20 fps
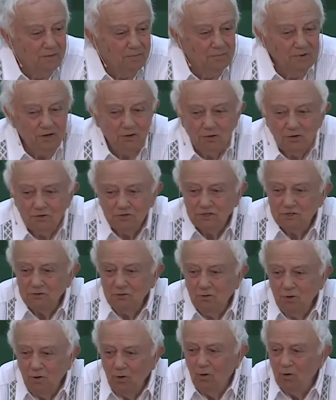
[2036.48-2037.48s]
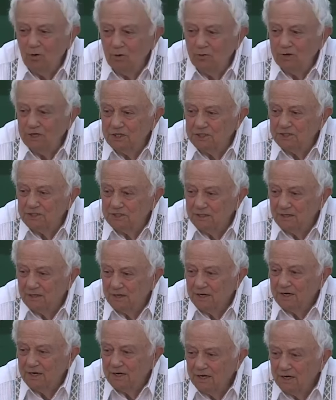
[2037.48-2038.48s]
Because he will always
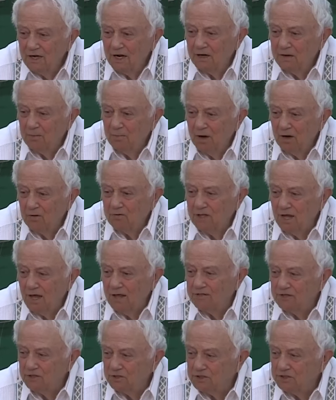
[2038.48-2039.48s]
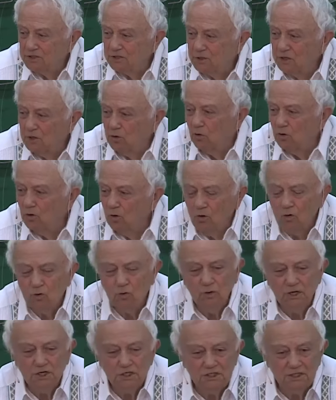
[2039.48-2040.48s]
care about others, he will
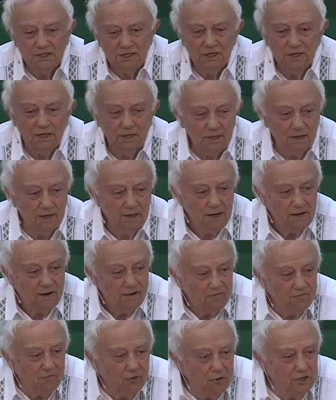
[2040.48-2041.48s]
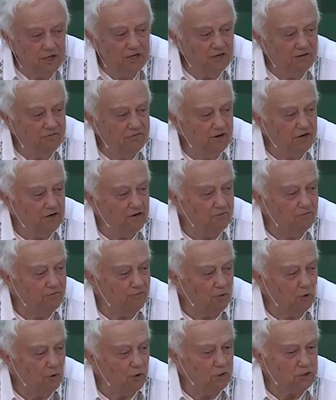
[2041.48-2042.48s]
always care for giving,
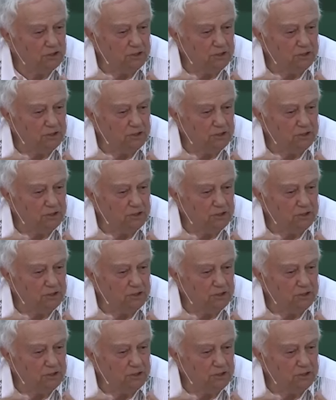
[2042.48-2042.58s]
for